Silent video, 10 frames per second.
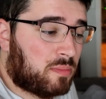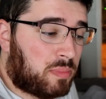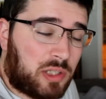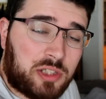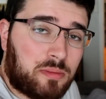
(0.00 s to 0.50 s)

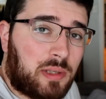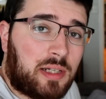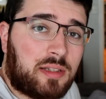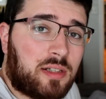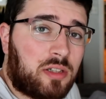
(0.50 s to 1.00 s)
brushing
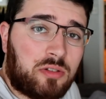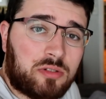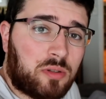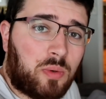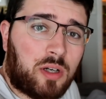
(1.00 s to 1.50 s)
back there,
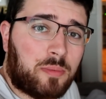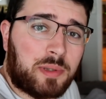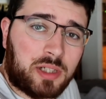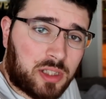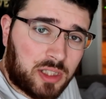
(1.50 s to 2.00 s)
using the water
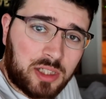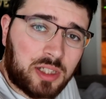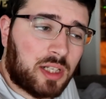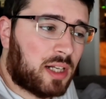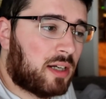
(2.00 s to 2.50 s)
pick, cleaning
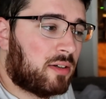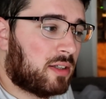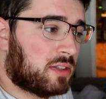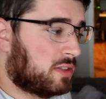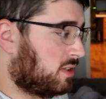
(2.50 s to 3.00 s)
it out,
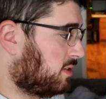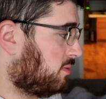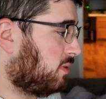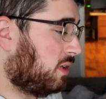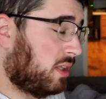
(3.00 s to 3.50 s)
and she does it
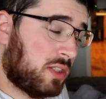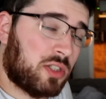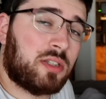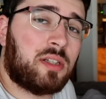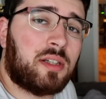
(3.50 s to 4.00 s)

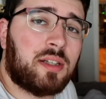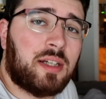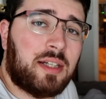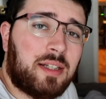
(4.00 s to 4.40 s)
religiously.